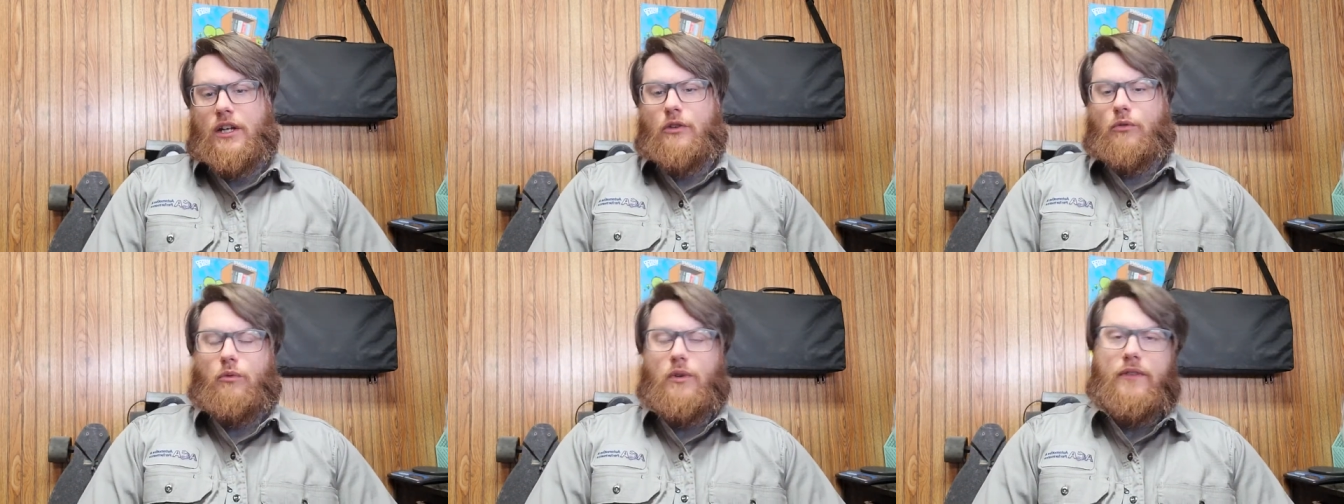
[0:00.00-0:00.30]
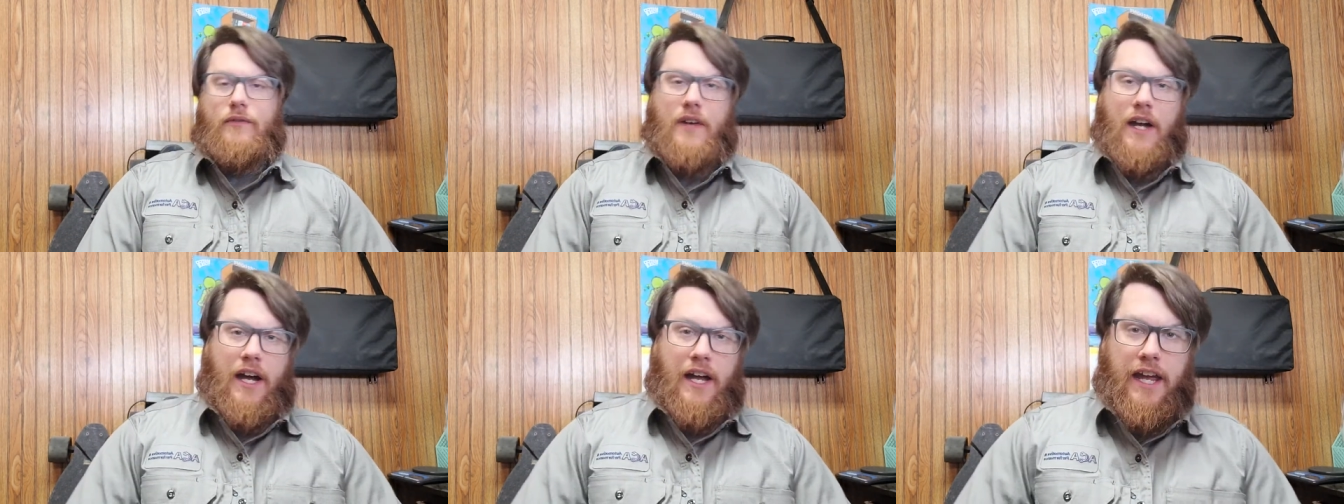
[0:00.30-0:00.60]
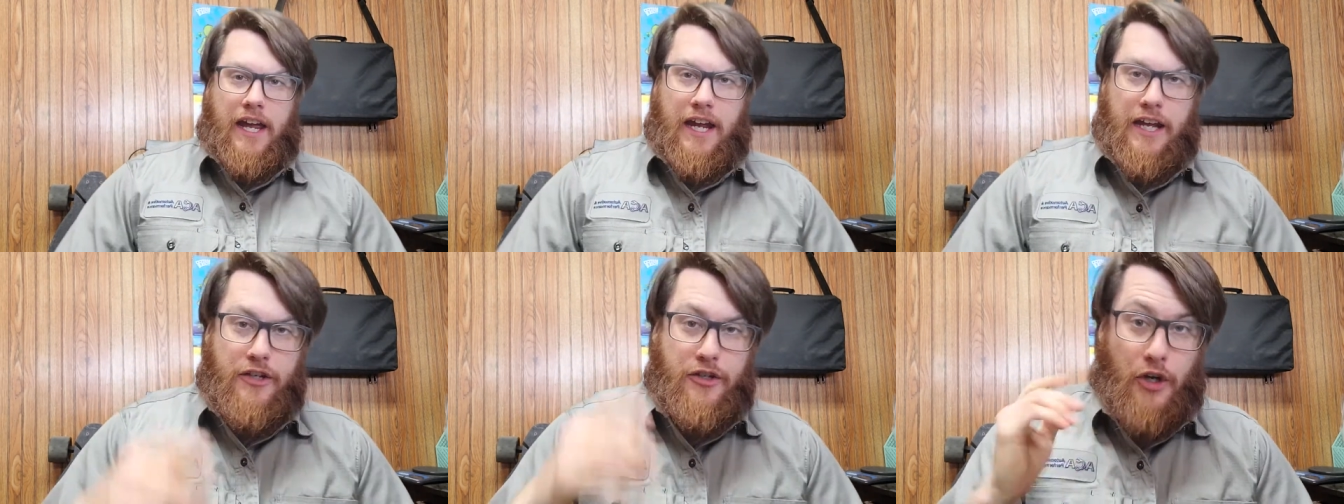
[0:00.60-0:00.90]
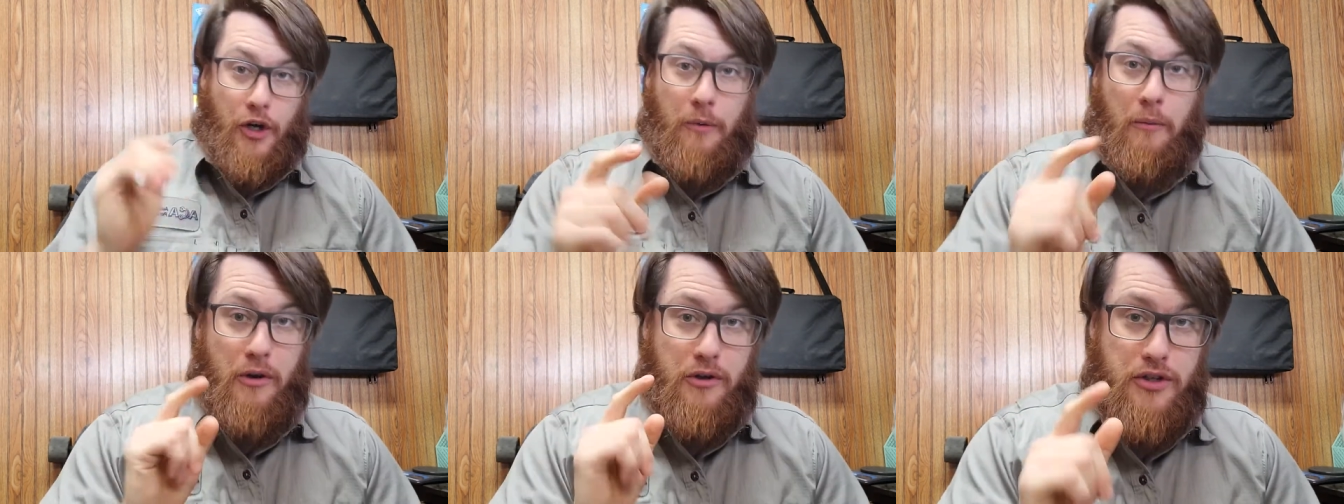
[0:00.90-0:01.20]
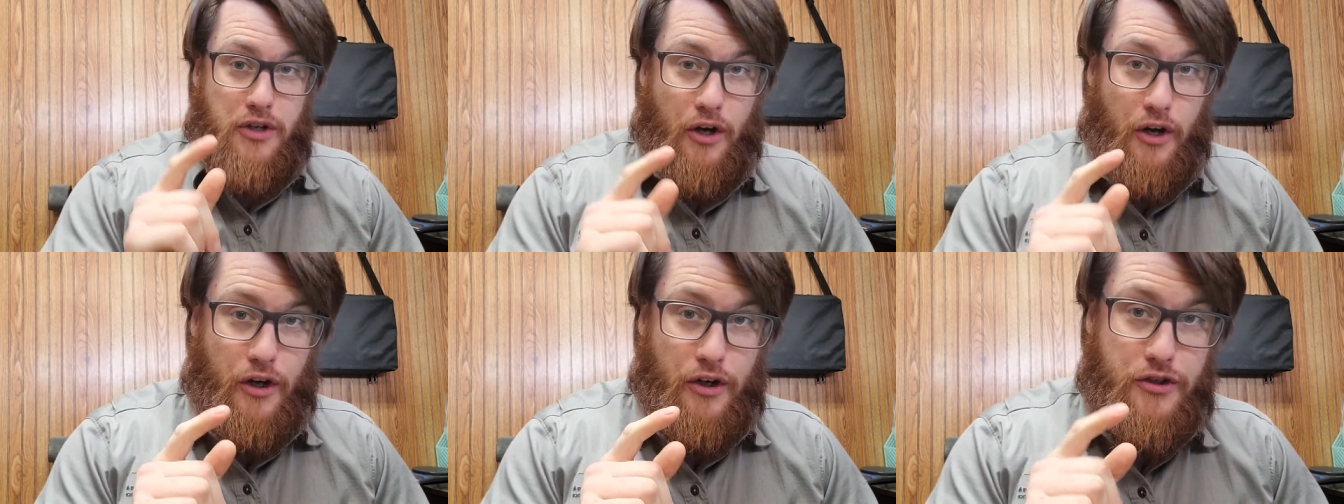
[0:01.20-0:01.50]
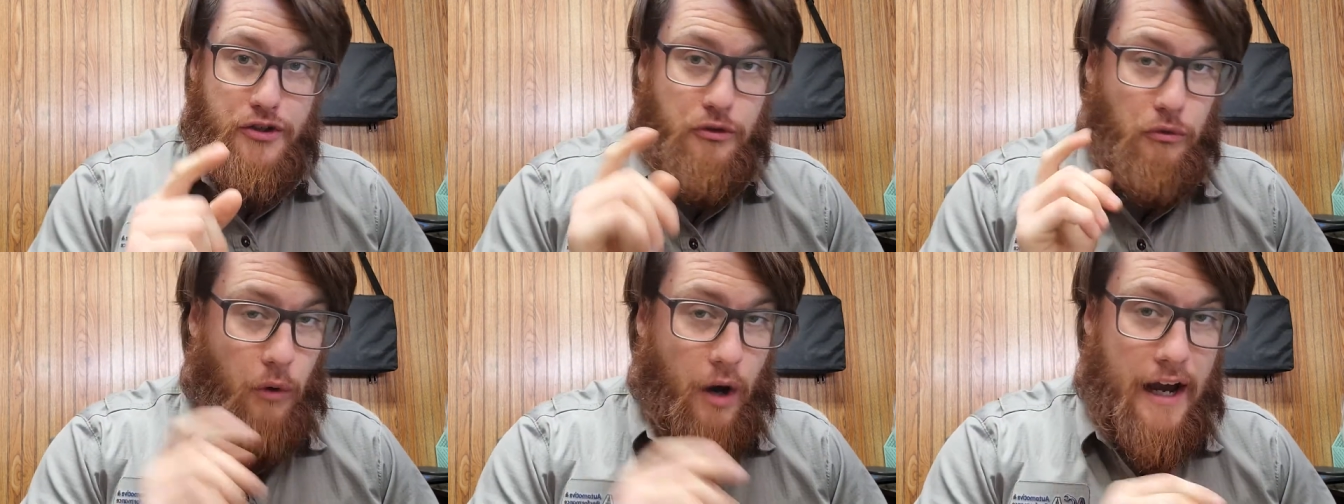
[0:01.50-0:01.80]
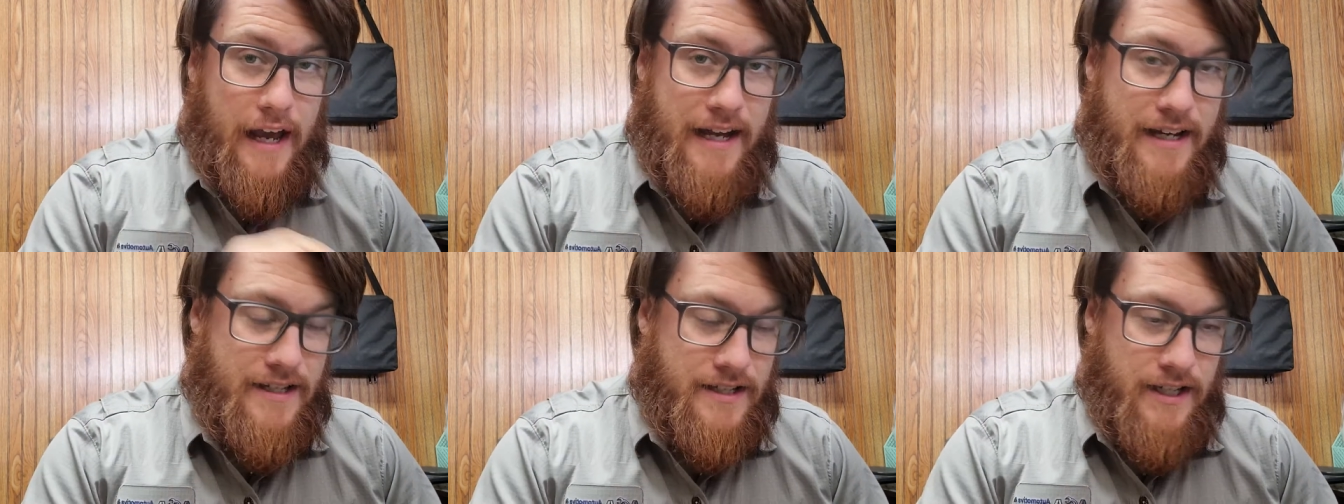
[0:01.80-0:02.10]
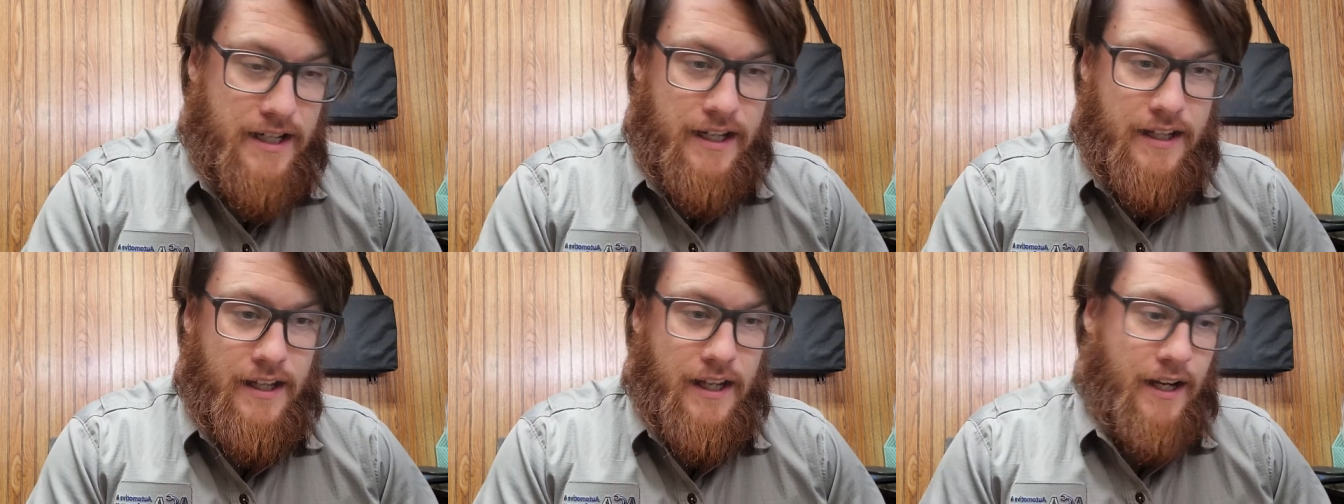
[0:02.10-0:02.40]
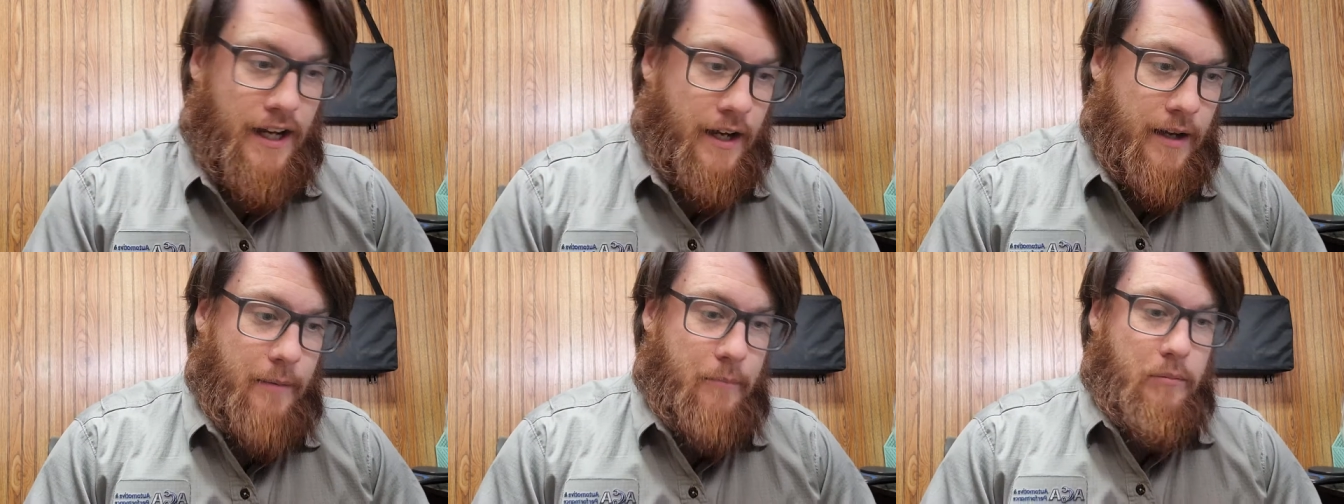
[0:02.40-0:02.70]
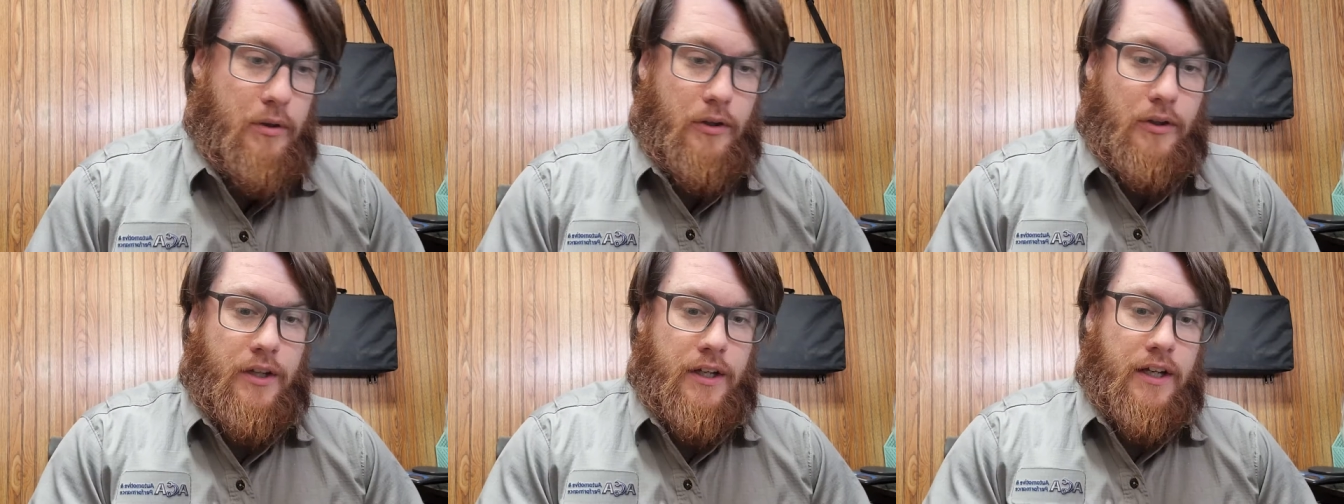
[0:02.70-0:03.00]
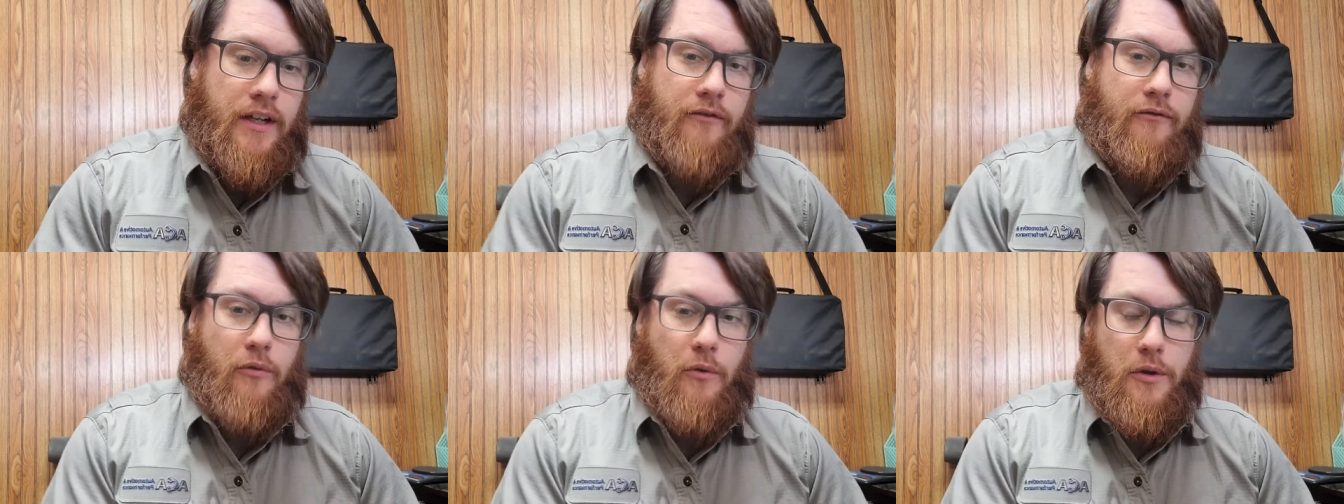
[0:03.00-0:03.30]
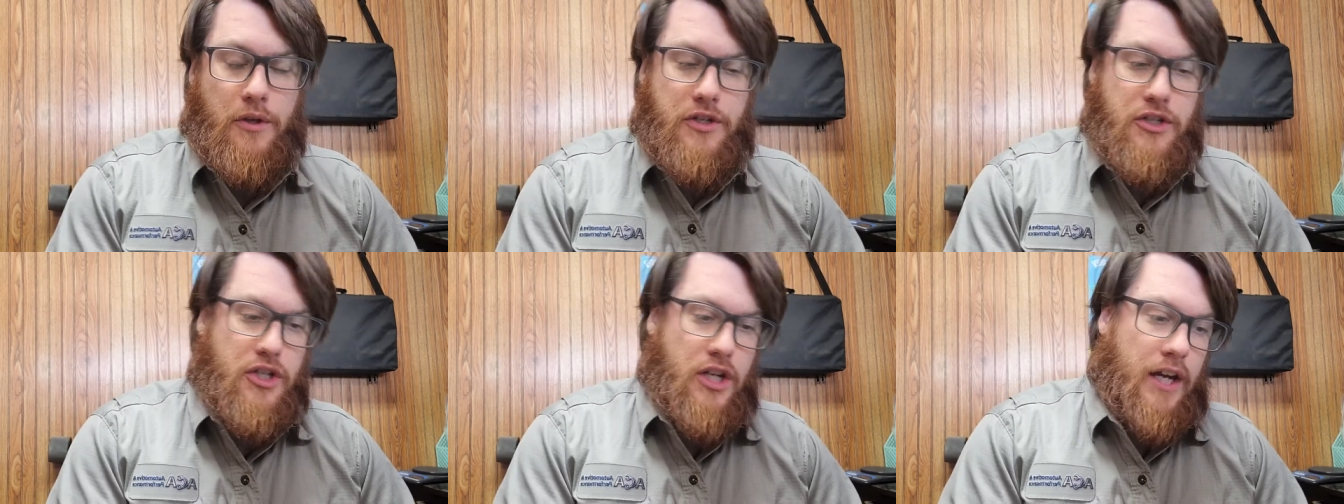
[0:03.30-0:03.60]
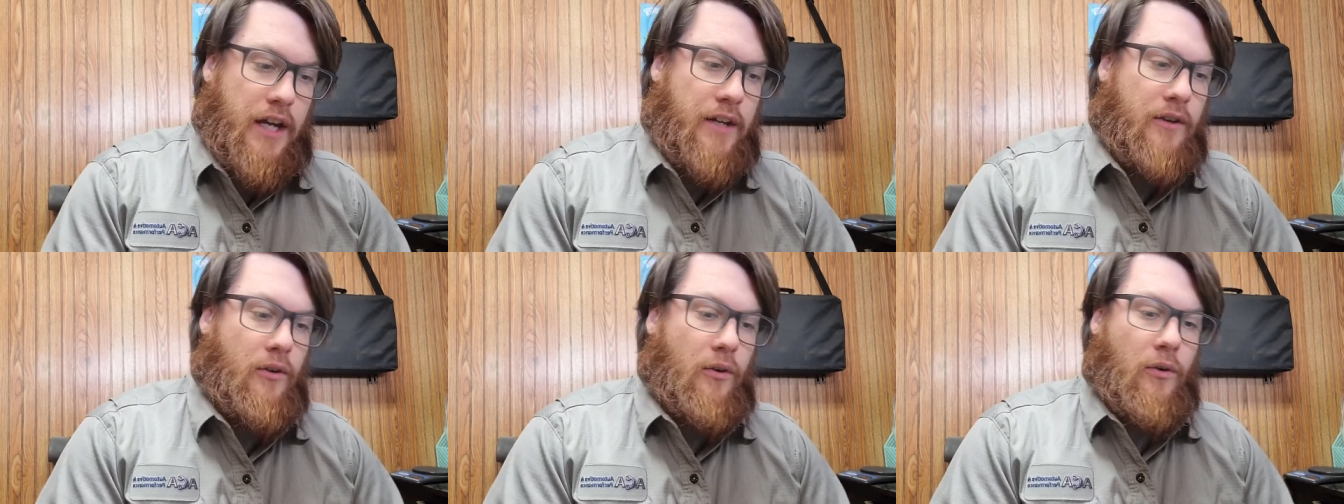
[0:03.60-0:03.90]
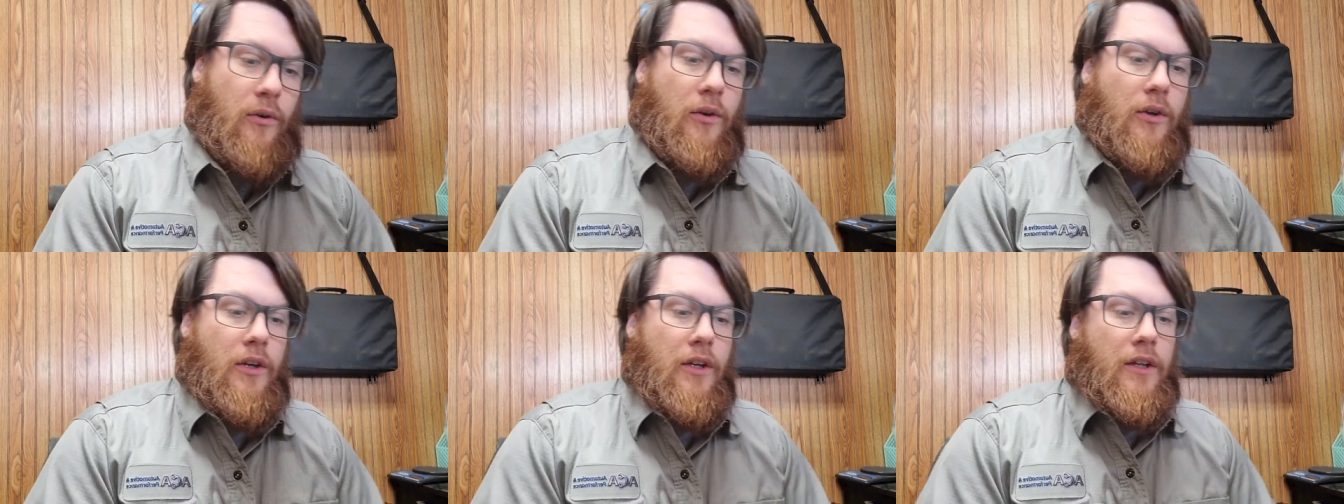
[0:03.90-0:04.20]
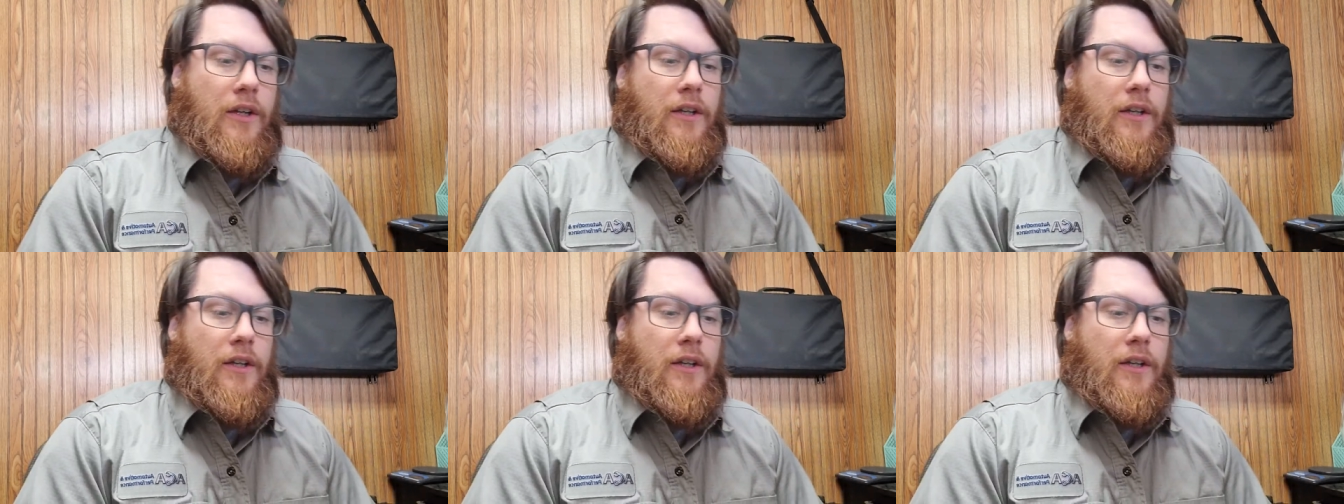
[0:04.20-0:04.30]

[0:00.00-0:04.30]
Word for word: We've got a turbocharged YXZ that I am building for the channel.